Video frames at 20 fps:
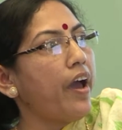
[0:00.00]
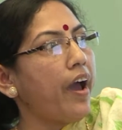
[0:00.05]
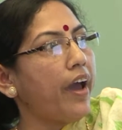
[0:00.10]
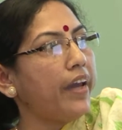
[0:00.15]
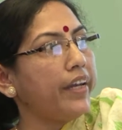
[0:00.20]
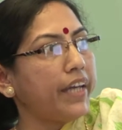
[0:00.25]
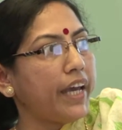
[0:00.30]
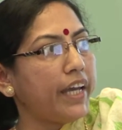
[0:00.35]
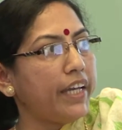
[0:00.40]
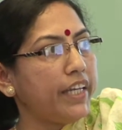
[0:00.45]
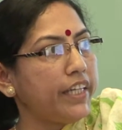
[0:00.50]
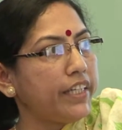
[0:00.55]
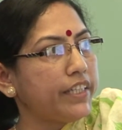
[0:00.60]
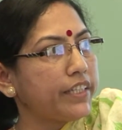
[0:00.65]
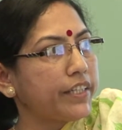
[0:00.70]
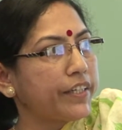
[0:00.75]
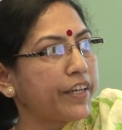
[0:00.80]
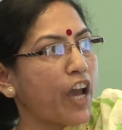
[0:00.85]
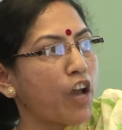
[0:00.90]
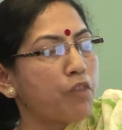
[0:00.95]
and
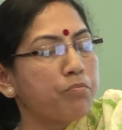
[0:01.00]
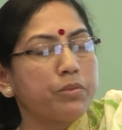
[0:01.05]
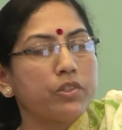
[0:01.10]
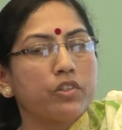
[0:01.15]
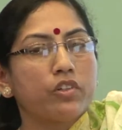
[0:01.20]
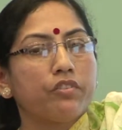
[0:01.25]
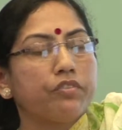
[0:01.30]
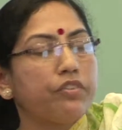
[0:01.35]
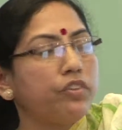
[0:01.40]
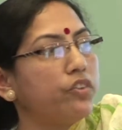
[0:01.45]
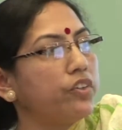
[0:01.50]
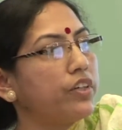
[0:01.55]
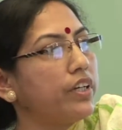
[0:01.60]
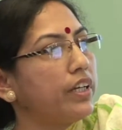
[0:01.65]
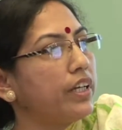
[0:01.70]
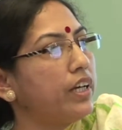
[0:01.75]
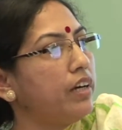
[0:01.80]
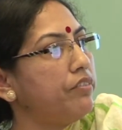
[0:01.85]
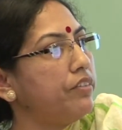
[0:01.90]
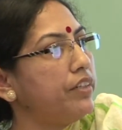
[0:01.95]
elite capture of
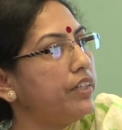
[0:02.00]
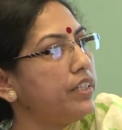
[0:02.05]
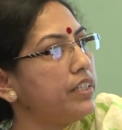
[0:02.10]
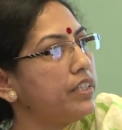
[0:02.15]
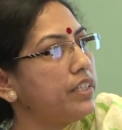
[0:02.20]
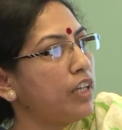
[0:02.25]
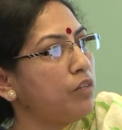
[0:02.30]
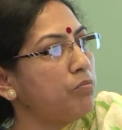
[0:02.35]
local governance